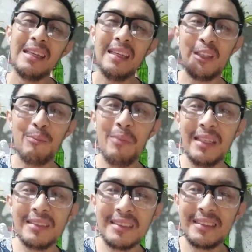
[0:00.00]
It
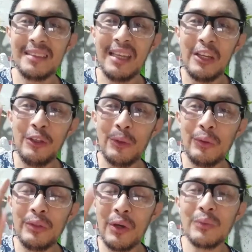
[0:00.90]
means,
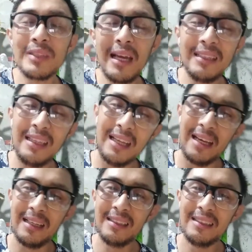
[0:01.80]
yung no sa
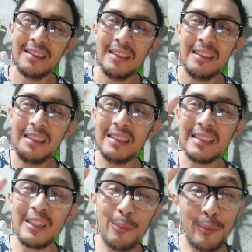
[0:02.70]
kanila is
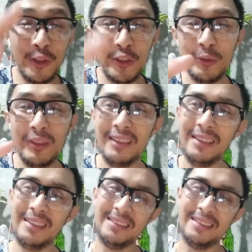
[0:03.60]
an opportunity.